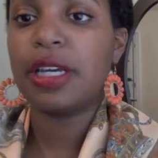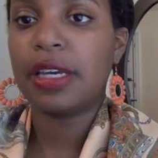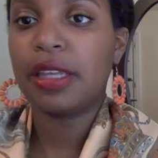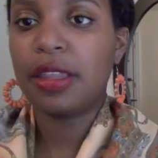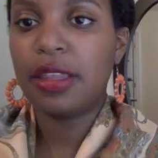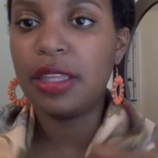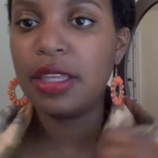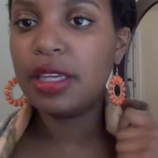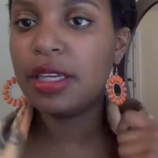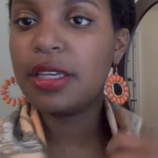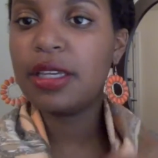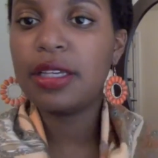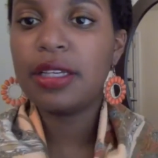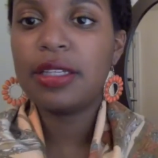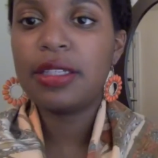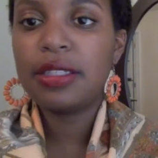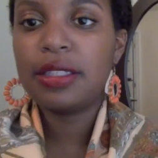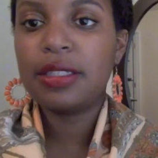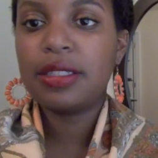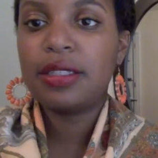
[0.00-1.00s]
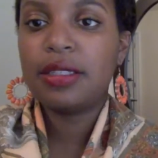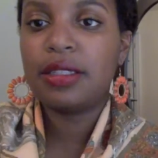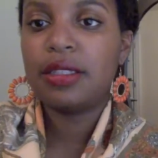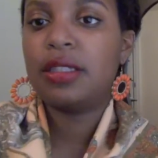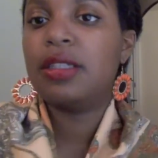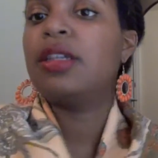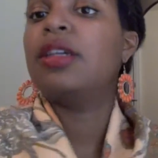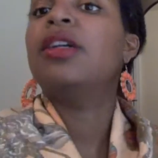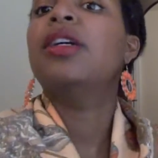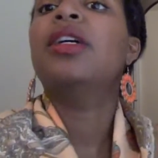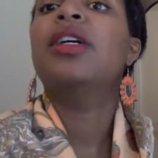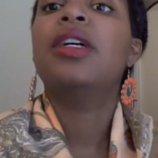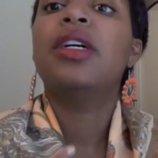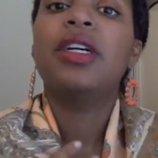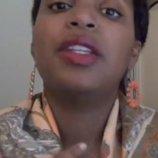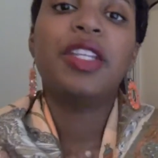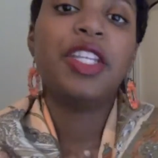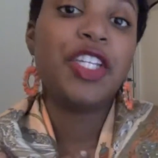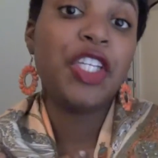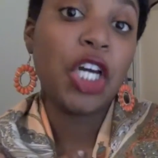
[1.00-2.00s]
like this,
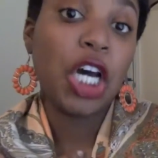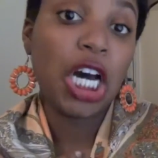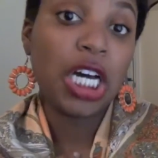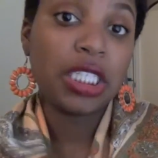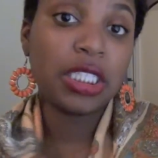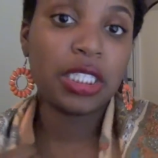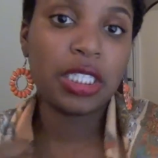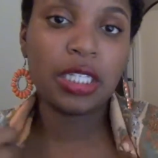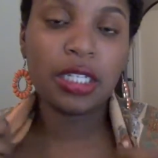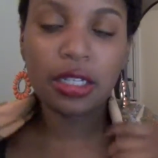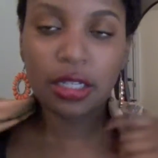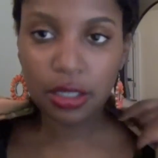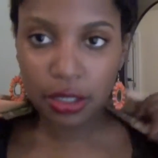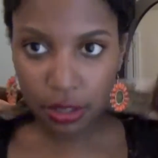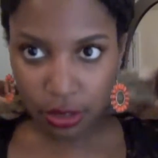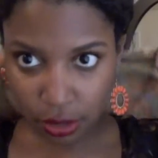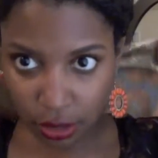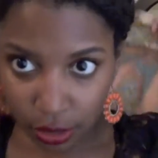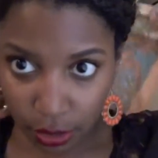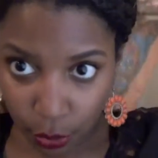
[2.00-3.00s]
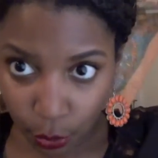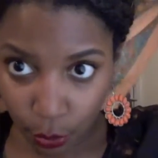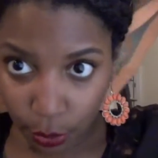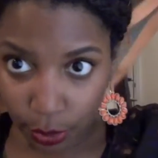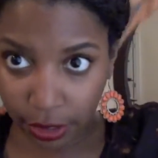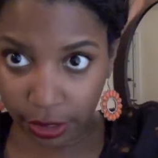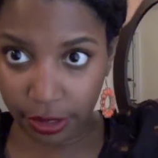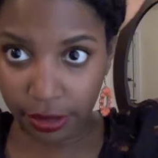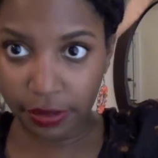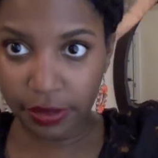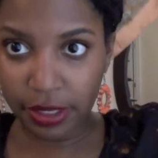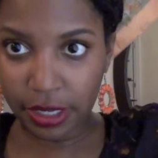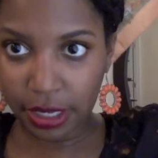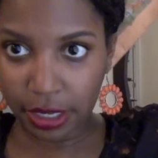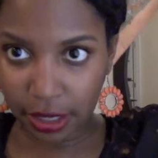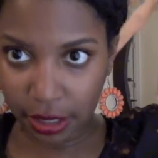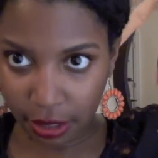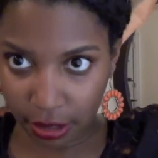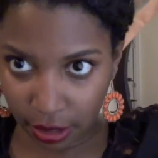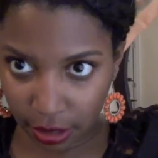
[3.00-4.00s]
the yacht look, or
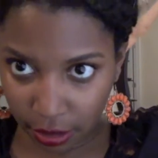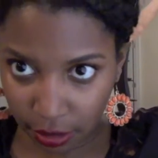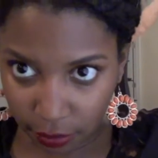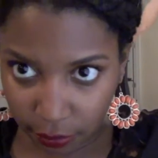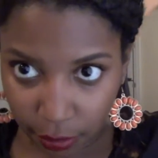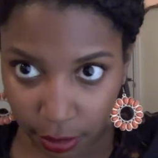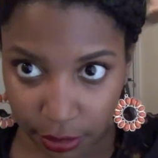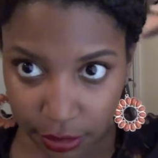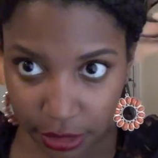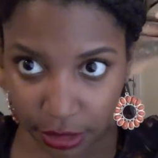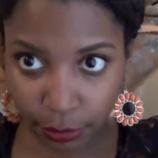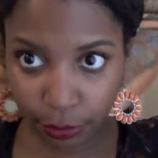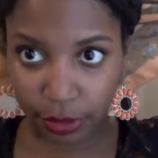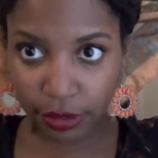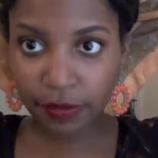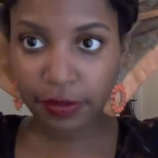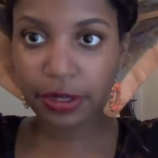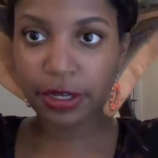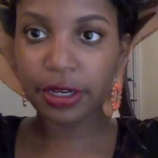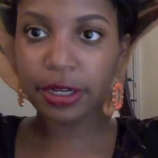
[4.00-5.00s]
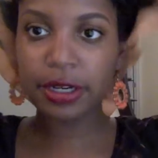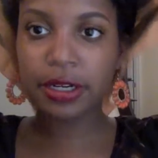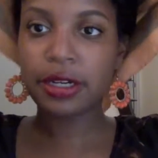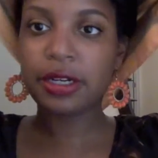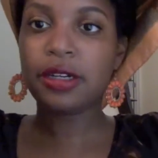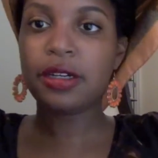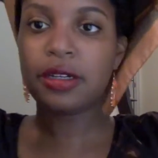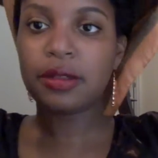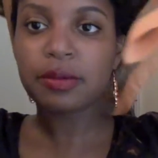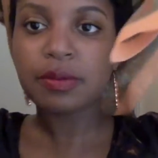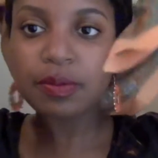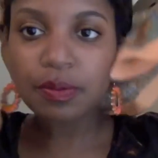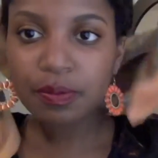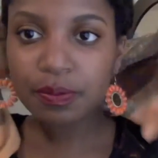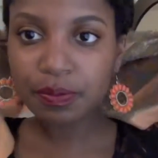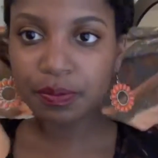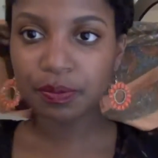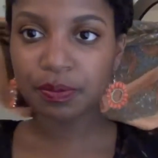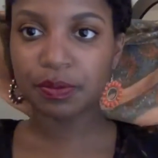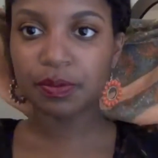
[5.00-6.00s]
the Rosie Riveter
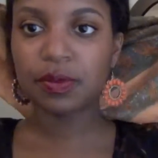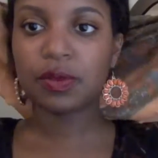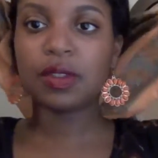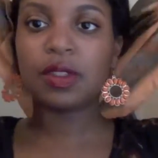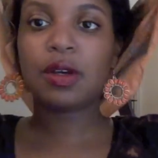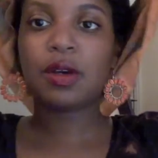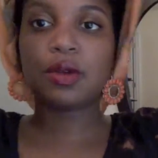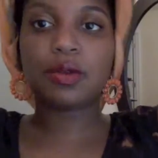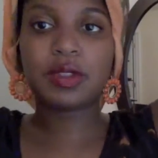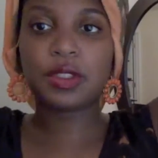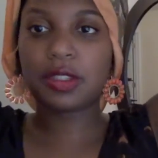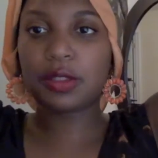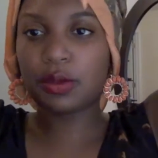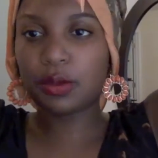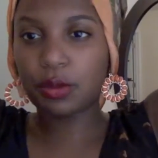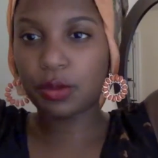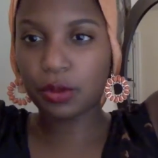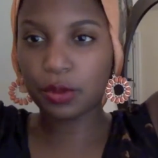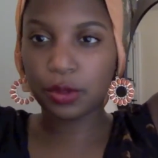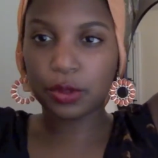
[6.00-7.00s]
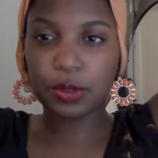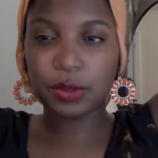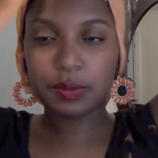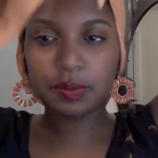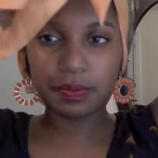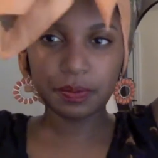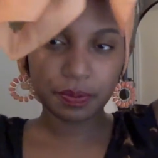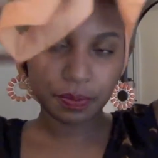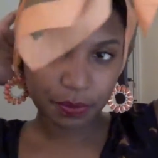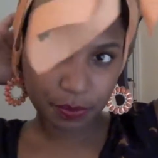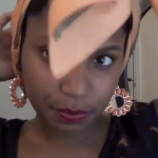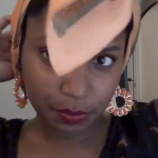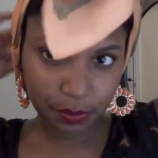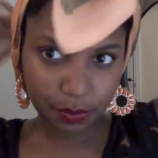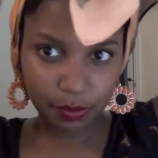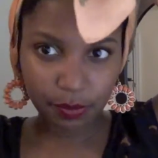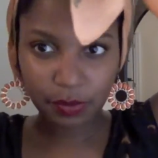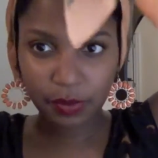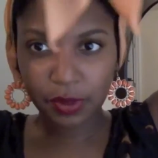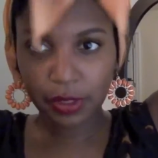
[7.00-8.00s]
old school,
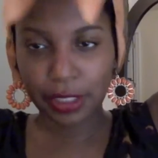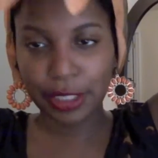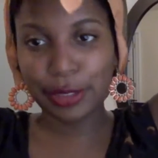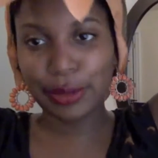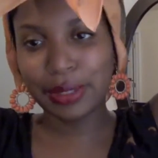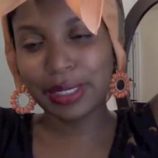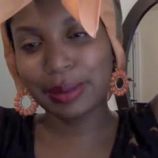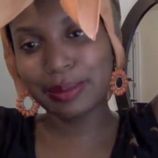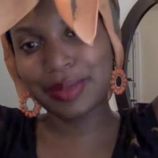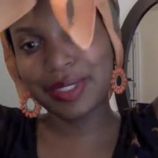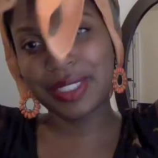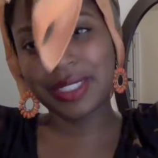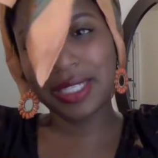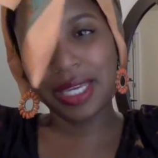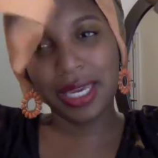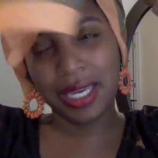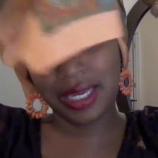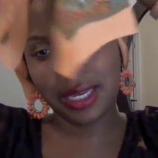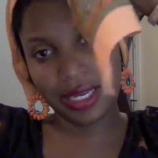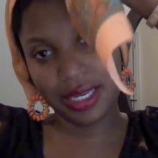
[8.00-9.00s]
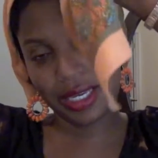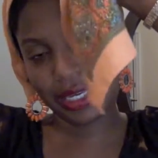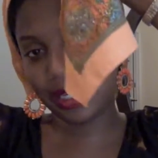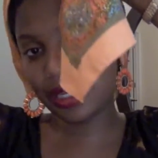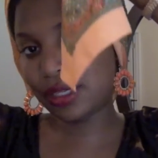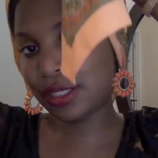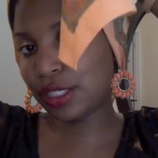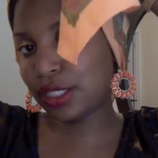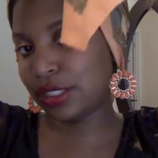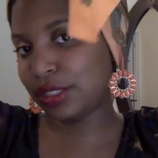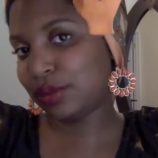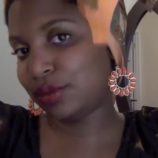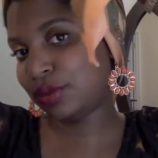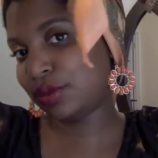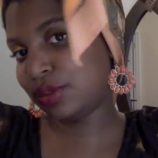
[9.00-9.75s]
you know what I'm saying,